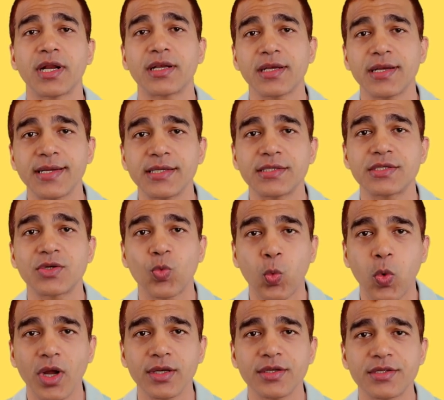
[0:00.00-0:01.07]
at least
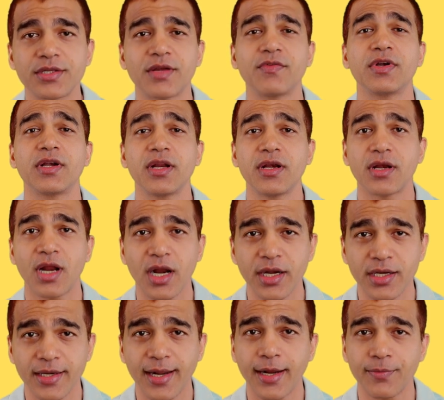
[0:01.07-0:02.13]

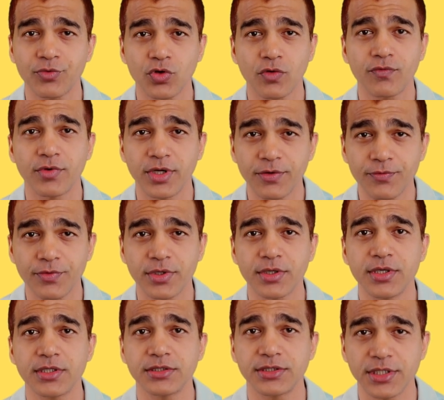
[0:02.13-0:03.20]
179 types of
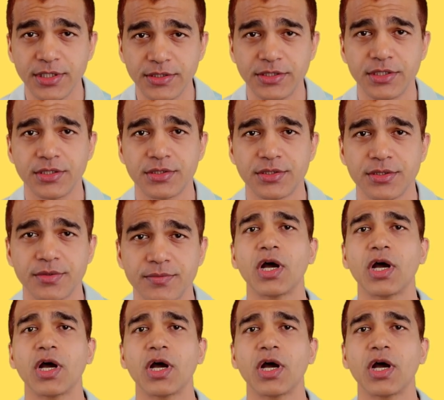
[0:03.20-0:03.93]
different diseases.